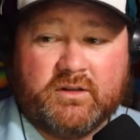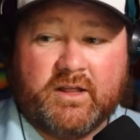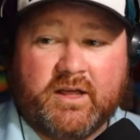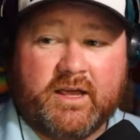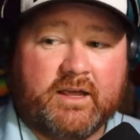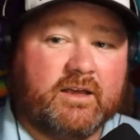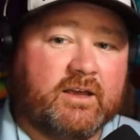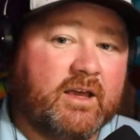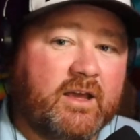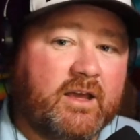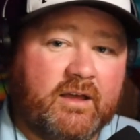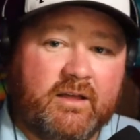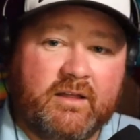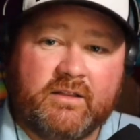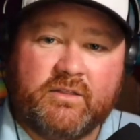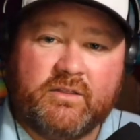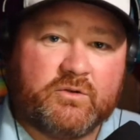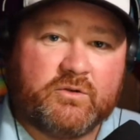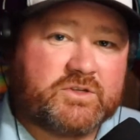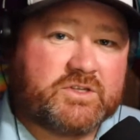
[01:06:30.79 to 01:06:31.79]
Like
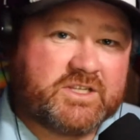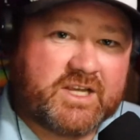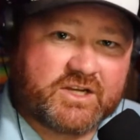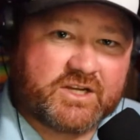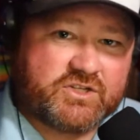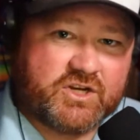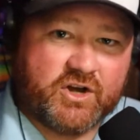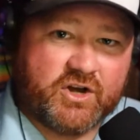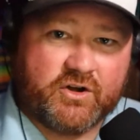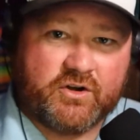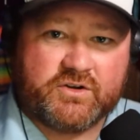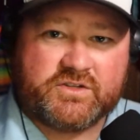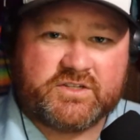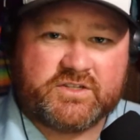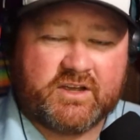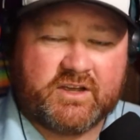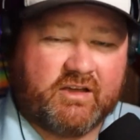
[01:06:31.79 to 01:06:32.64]
those 6 years,